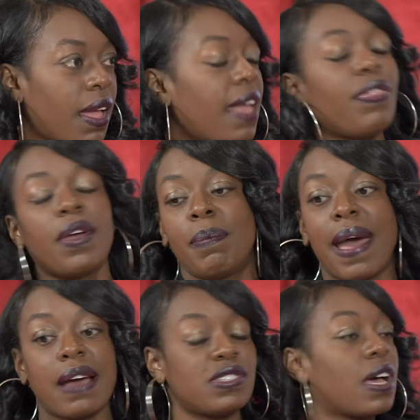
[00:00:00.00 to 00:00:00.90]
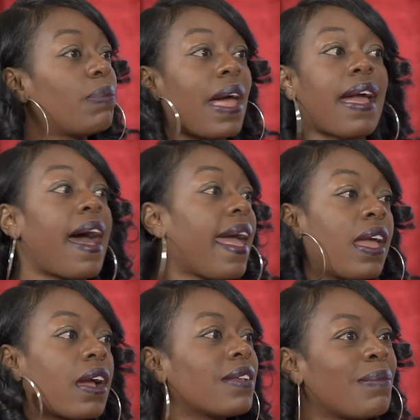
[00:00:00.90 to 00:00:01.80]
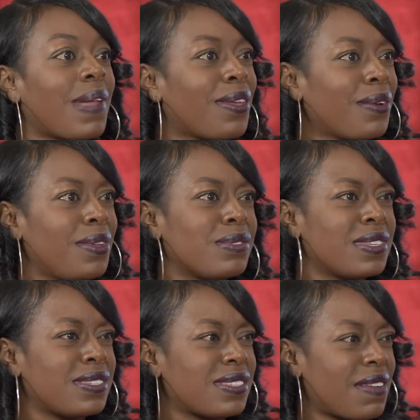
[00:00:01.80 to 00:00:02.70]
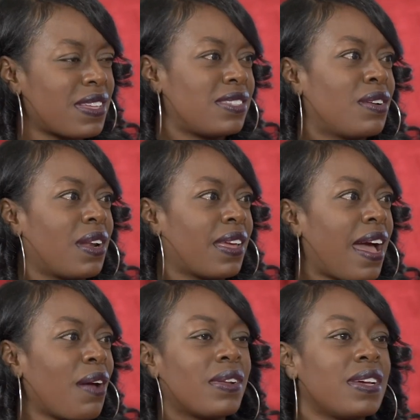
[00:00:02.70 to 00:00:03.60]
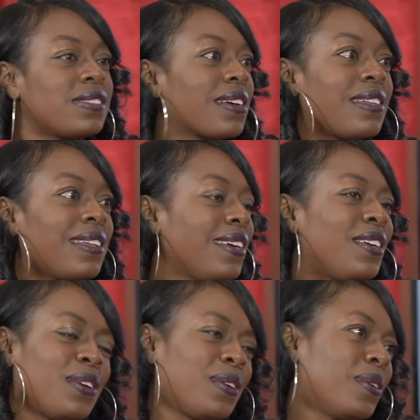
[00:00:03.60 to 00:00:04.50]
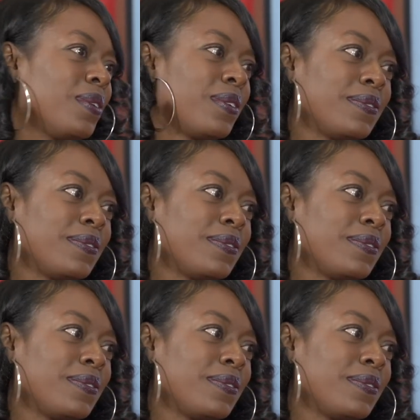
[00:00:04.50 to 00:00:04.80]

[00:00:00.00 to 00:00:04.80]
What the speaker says: in their bathtub, like I had, because I'm like, you're using the stuff that sit on the counter. It doesn't clean you.